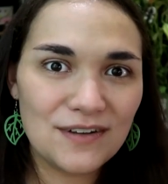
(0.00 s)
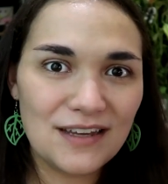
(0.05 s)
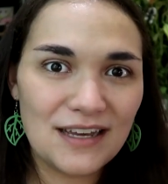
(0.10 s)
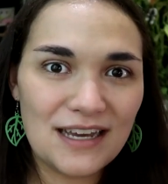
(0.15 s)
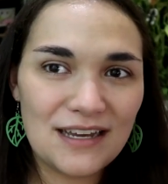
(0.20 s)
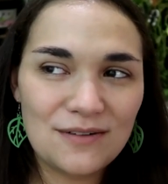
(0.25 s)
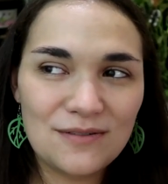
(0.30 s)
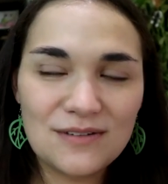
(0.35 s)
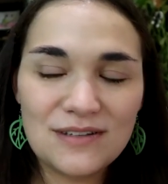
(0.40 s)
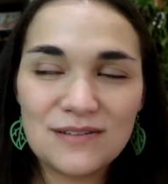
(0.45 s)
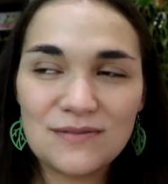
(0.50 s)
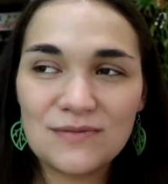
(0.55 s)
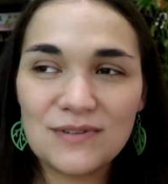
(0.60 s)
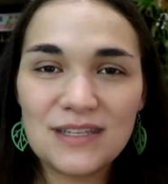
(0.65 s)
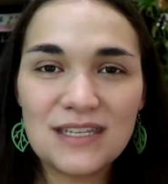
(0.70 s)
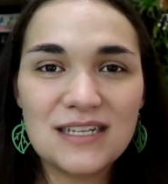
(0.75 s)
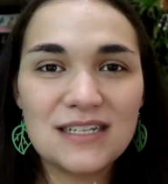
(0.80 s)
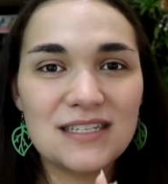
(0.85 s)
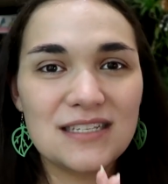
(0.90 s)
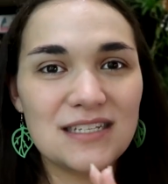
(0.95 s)
I was
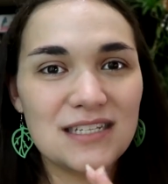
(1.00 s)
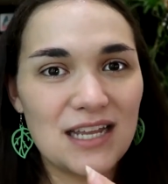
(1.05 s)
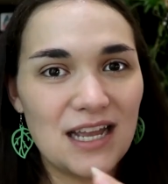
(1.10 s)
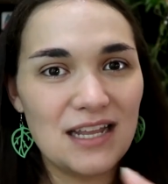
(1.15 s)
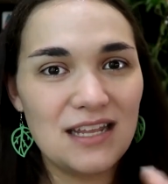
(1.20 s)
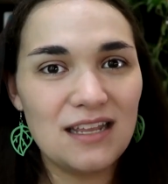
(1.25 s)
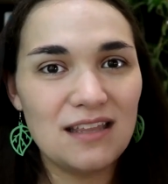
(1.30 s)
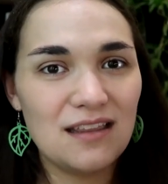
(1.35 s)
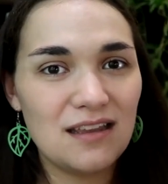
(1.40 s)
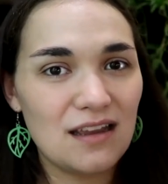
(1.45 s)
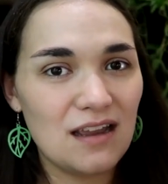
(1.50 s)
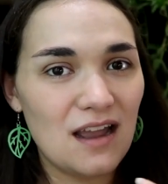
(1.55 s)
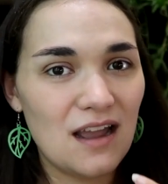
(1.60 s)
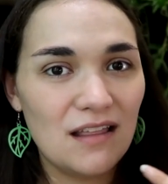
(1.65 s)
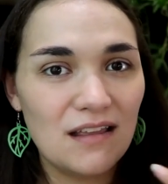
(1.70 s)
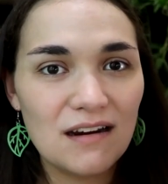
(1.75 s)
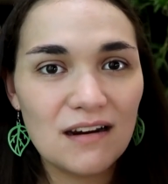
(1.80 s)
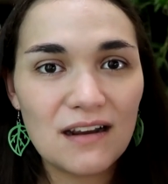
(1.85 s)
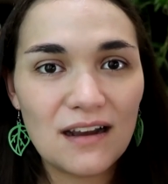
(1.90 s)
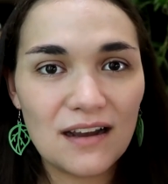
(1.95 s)
really stunned at the
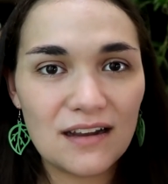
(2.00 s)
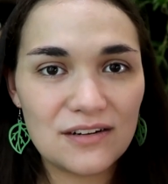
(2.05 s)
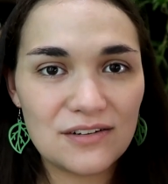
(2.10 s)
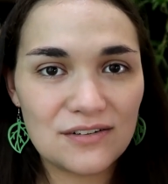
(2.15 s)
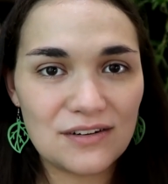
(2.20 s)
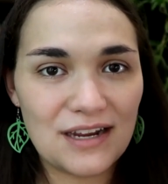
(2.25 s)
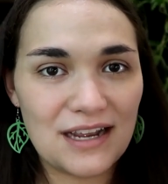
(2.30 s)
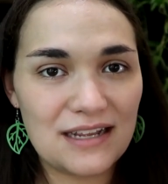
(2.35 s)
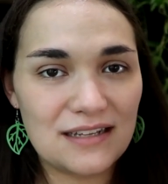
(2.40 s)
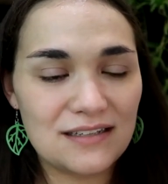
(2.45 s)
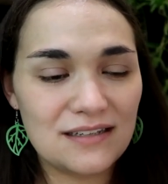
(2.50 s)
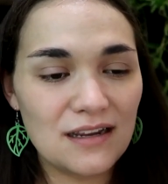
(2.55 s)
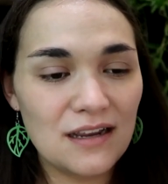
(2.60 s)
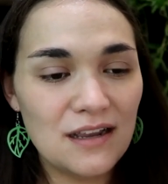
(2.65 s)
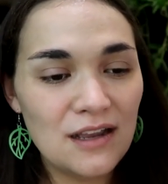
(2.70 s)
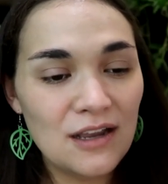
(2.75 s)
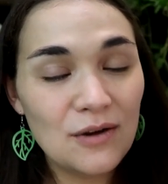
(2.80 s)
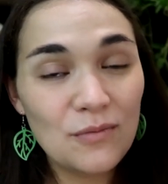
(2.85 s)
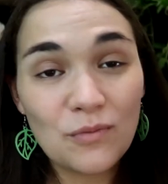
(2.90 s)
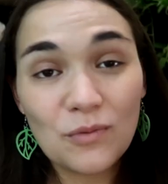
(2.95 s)
color contrast
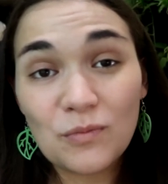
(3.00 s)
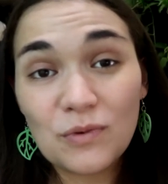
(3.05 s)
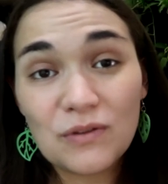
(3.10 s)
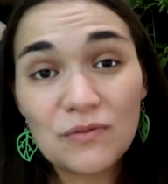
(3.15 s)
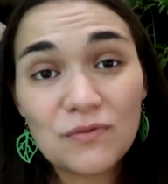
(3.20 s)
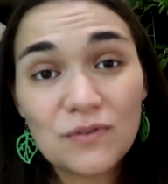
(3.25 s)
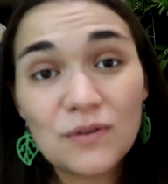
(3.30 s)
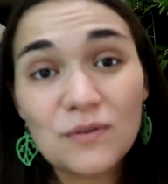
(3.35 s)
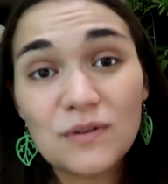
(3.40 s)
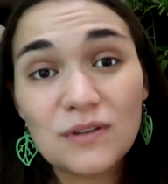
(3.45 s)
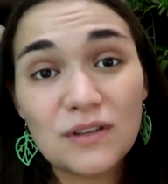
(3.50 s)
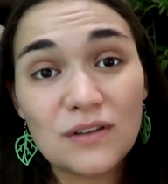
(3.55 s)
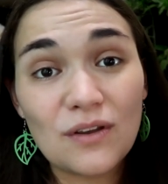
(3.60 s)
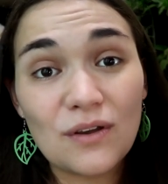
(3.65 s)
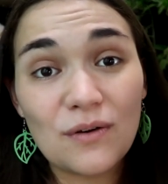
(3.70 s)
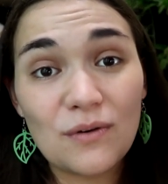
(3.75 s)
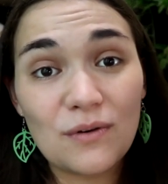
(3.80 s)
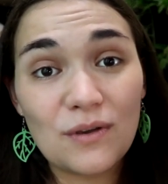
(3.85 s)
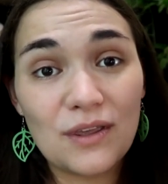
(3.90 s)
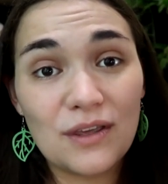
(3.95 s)
when we flew into
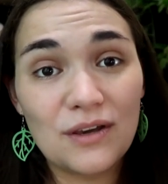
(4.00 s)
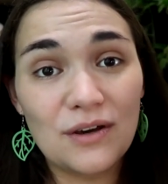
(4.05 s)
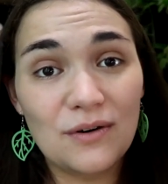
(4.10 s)
Tokyo.